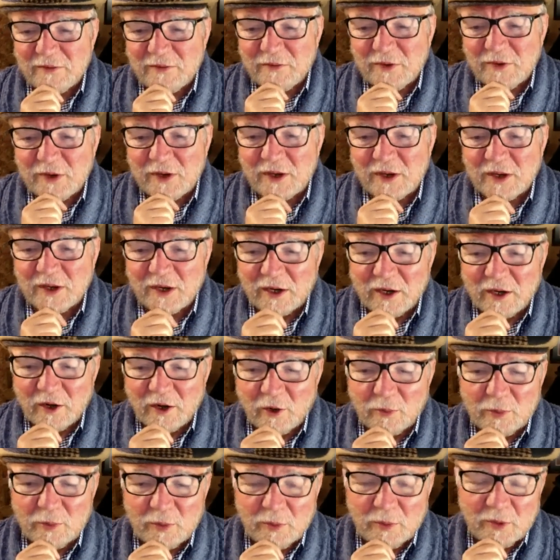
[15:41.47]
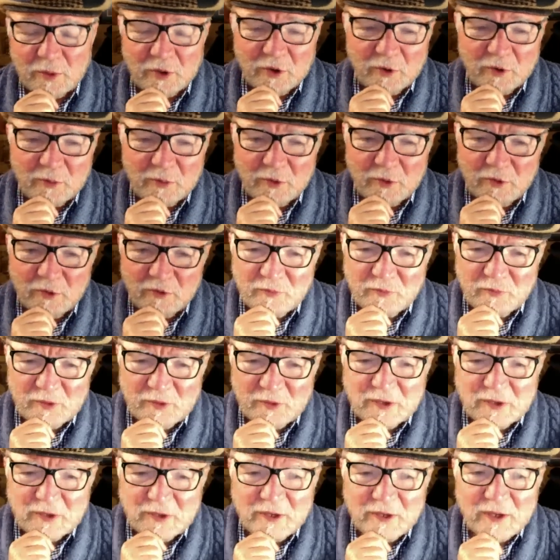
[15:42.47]
if you get an El Primero
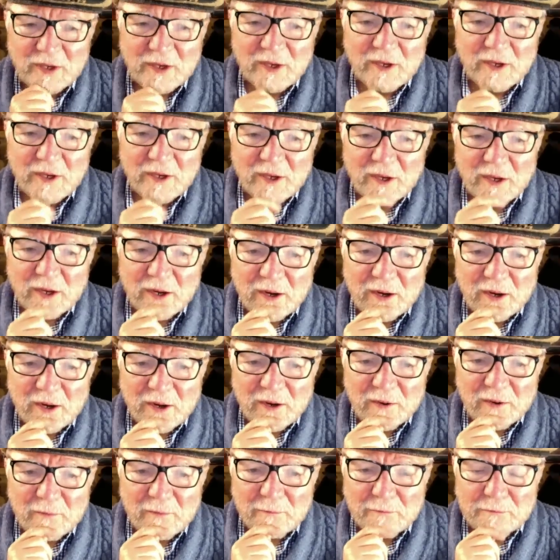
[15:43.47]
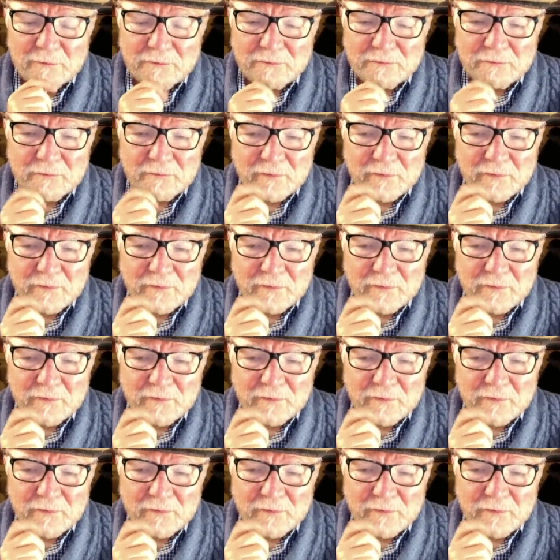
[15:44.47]
movement, um,